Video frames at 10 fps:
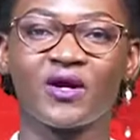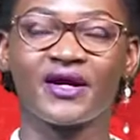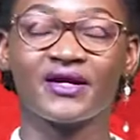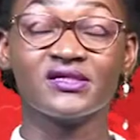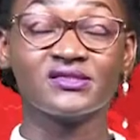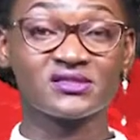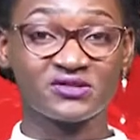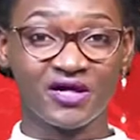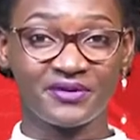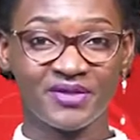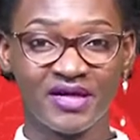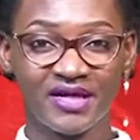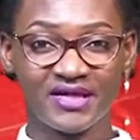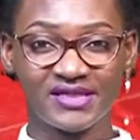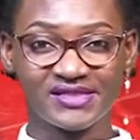Wire, Instagram
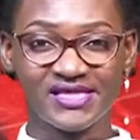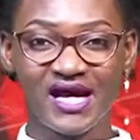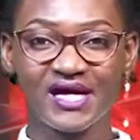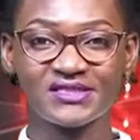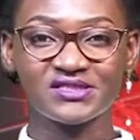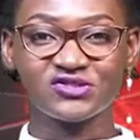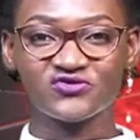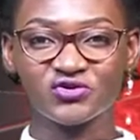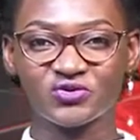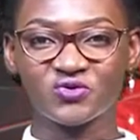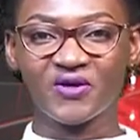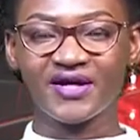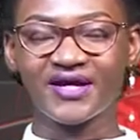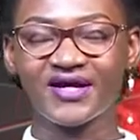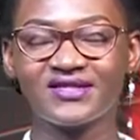is at New Vision
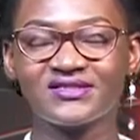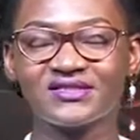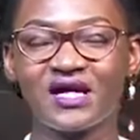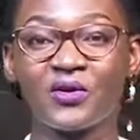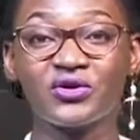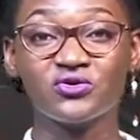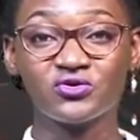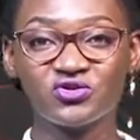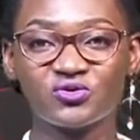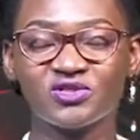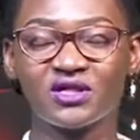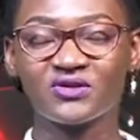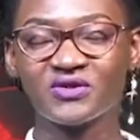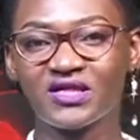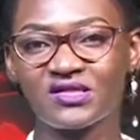Wire, and our YouTube
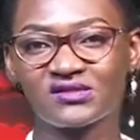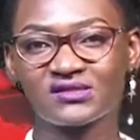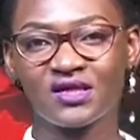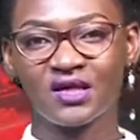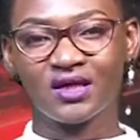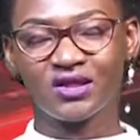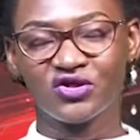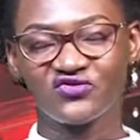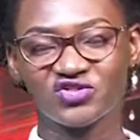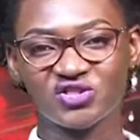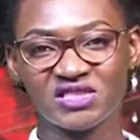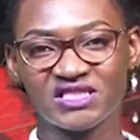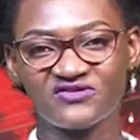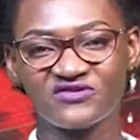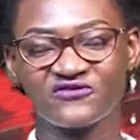channel is New Vision
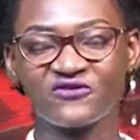T V.